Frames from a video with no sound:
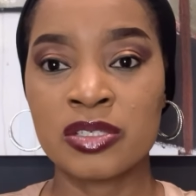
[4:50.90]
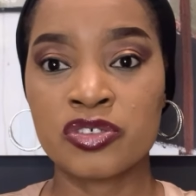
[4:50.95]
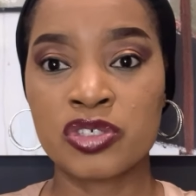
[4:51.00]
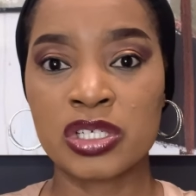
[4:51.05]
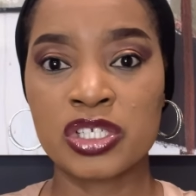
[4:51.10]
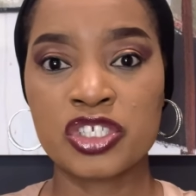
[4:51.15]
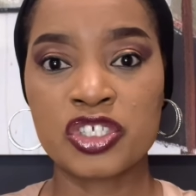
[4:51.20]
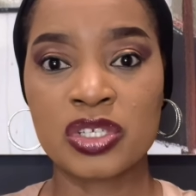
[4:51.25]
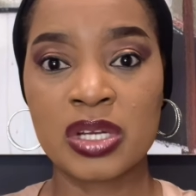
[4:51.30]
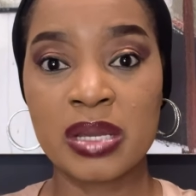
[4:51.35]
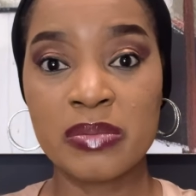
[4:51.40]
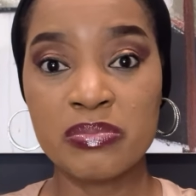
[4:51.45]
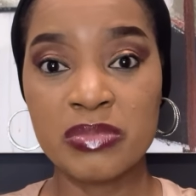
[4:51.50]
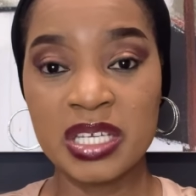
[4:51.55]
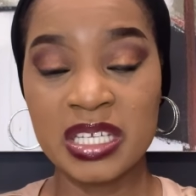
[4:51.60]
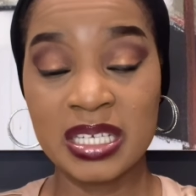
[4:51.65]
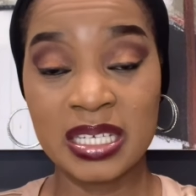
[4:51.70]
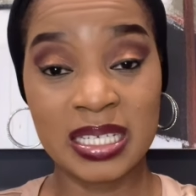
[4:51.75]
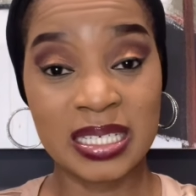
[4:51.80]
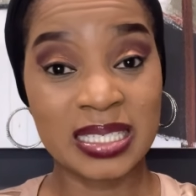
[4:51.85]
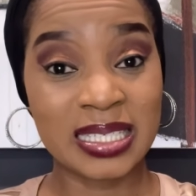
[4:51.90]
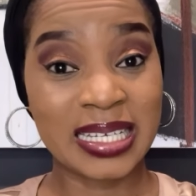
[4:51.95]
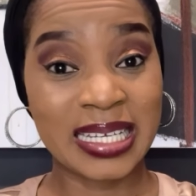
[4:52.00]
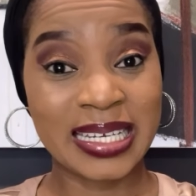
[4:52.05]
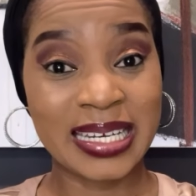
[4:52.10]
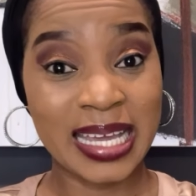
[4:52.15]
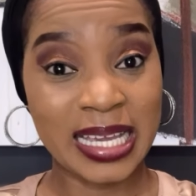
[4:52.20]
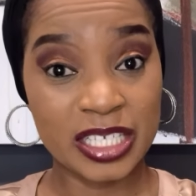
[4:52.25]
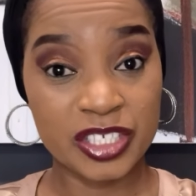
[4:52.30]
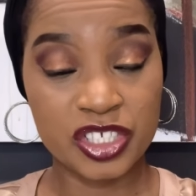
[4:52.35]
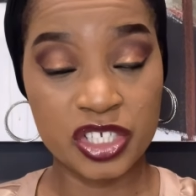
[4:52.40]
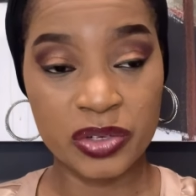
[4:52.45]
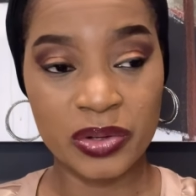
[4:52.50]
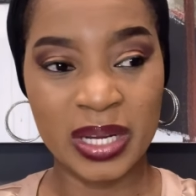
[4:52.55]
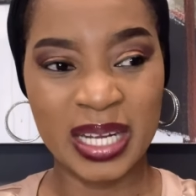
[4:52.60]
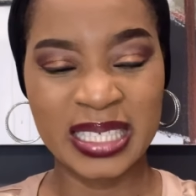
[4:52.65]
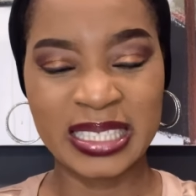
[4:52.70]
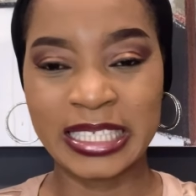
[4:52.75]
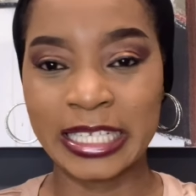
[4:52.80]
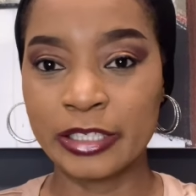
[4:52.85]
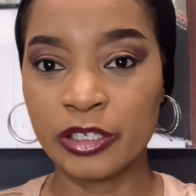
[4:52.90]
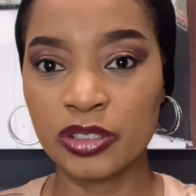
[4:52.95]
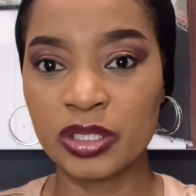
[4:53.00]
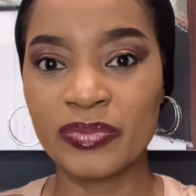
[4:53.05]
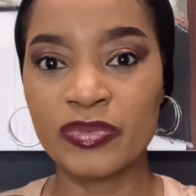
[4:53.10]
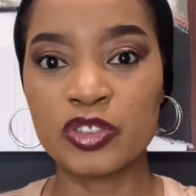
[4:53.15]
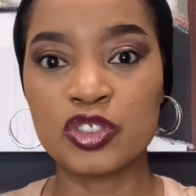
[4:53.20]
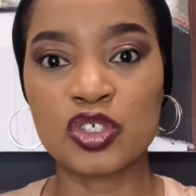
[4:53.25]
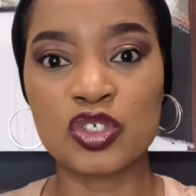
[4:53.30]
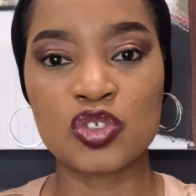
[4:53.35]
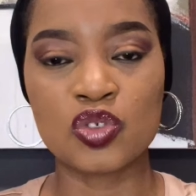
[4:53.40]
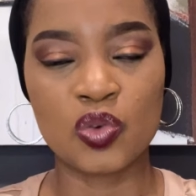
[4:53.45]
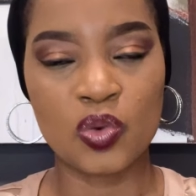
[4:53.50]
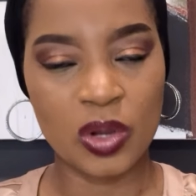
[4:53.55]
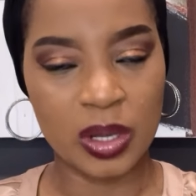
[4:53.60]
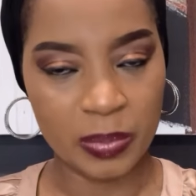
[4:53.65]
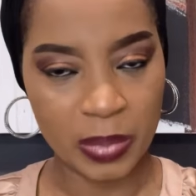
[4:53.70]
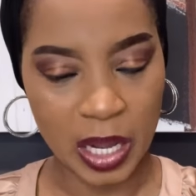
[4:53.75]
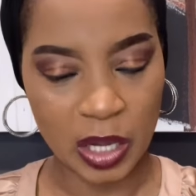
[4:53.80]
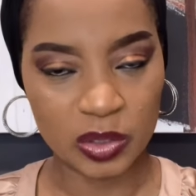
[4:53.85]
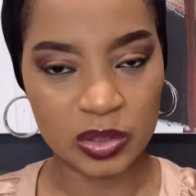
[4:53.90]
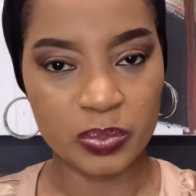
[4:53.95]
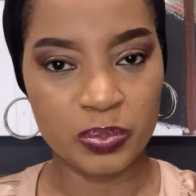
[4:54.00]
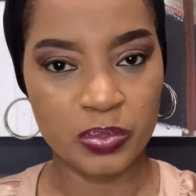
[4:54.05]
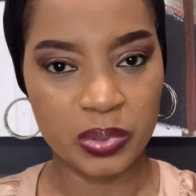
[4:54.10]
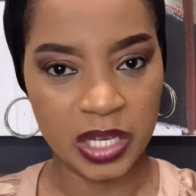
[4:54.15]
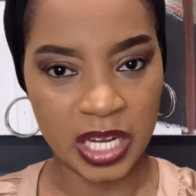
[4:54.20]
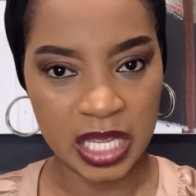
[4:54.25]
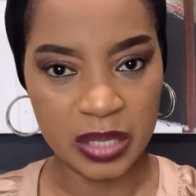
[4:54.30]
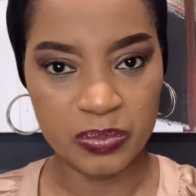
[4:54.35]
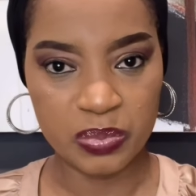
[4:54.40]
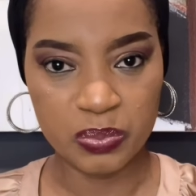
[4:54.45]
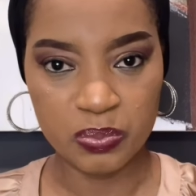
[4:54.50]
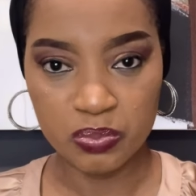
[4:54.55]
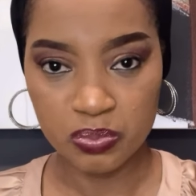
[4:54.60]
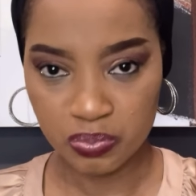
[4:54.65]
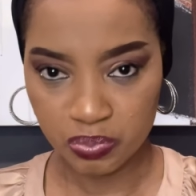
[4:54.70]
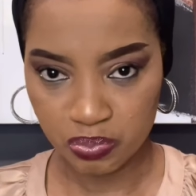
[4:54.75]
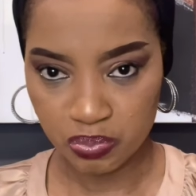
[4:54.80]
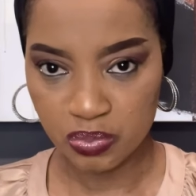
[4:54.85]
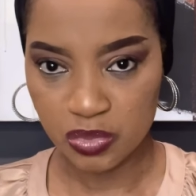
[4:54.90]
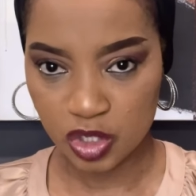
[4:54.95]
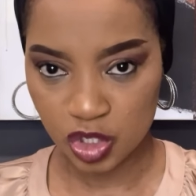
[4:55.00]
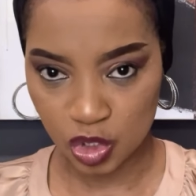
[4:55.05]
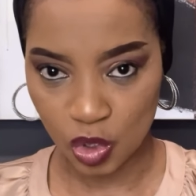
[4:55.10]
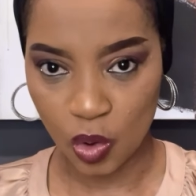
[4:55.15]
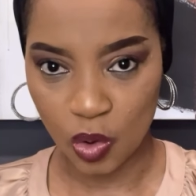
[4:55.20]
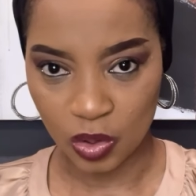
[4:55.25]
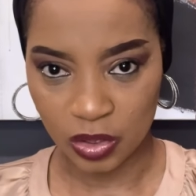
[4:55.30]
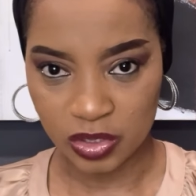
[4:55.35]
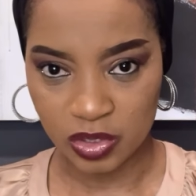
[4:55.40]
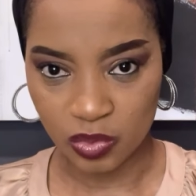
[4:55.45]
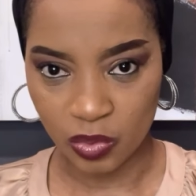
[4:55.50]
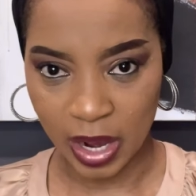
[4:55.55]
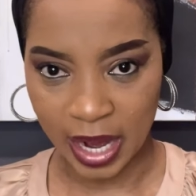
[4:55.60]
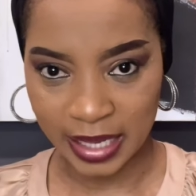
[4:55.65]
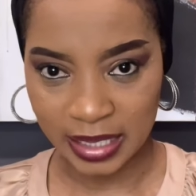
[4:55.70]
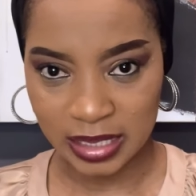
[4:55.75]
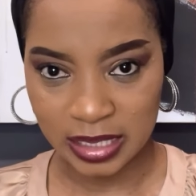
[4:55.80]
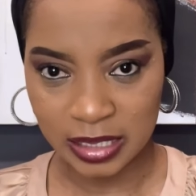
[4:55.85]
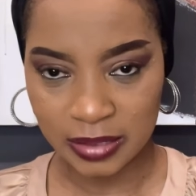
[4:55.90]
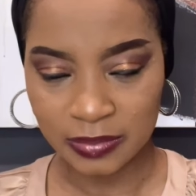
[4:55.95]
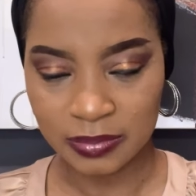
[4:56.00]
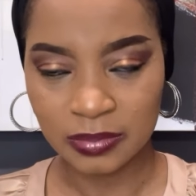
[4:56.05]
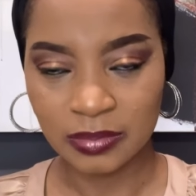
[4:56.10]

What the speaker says: traditional media in Nigeria, they don't even just go about playing songs, right?